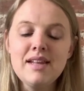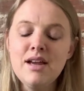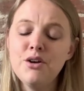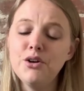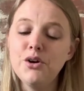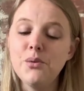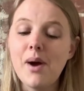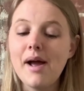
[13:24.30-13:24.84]
I
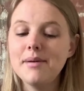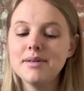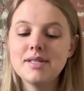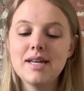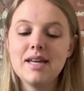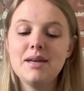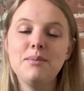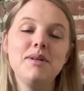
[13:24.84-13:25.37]
don't know why it was
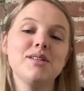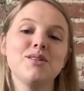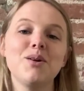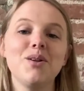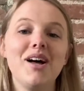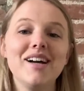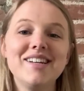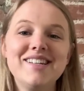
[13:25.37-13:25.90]
taking me so
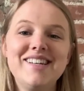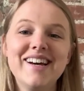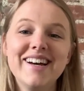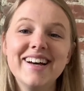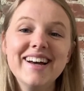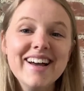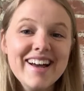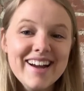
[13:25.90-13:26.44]
long
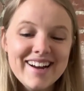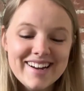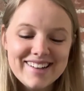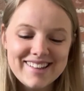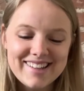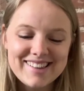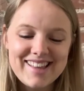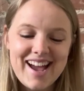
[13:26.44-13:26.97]
to
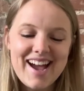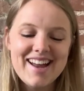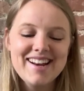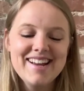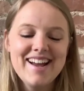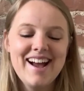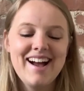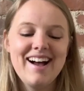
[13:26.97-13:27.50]
click that.
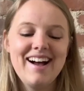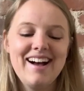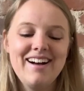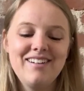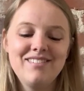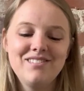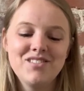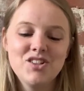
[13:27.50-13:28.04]

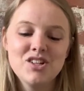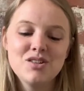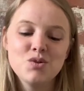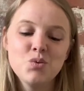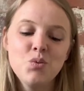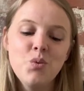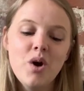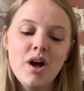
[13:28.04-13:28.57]
Just
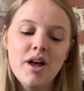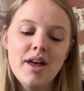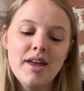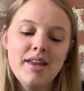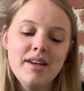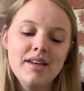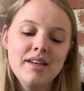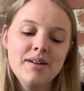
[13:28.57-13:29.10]

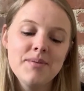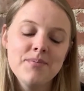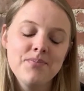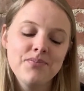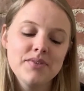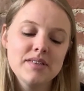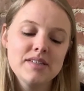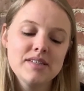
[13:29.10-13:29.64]
one,
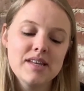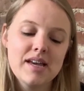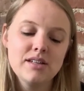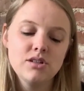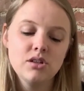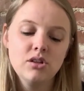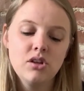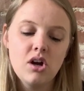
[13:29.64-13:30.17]

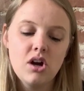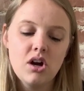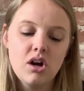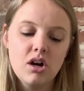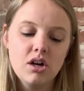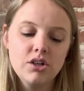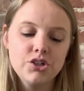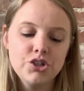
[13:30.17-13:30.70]
size
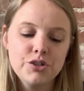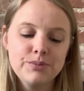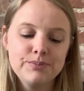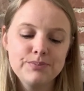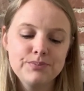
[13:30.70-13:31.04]
large.